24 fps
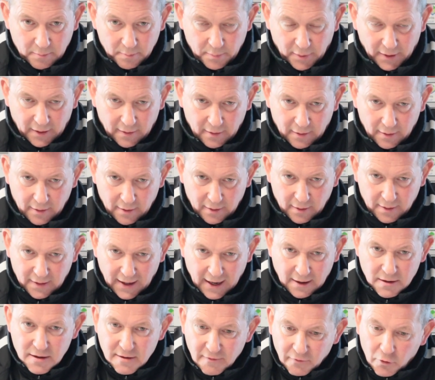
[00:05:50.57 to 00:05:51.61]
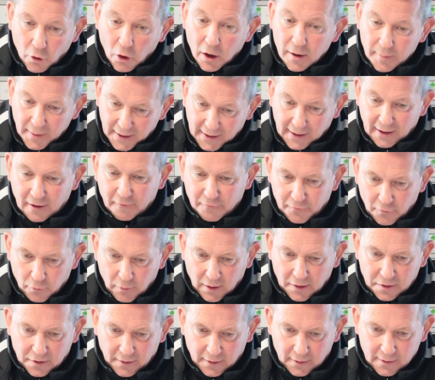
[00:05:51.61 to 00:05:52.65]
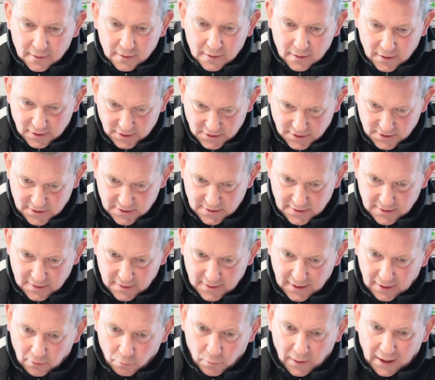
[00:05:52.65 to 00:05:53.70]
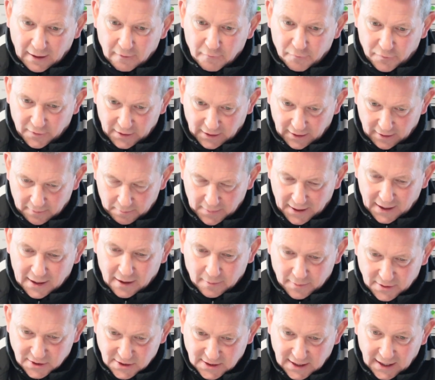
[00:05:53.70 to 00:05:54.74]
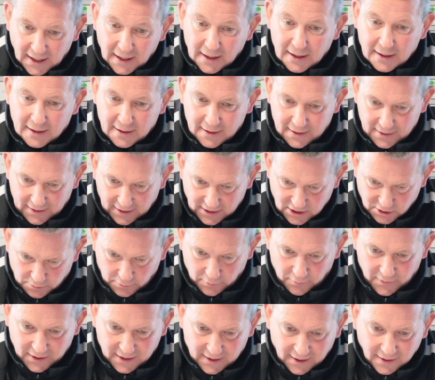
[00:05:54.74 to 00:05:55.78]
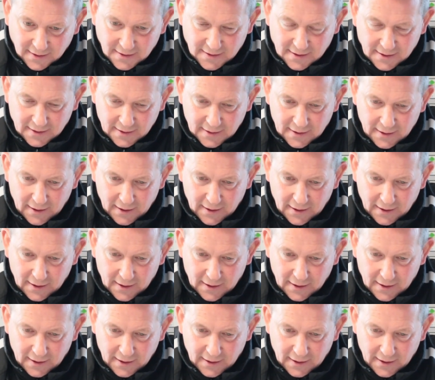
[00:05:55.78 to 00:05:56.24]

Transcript: But then you've got to be careful with it, because they're waiting for you to make a mistake. And that's what we did.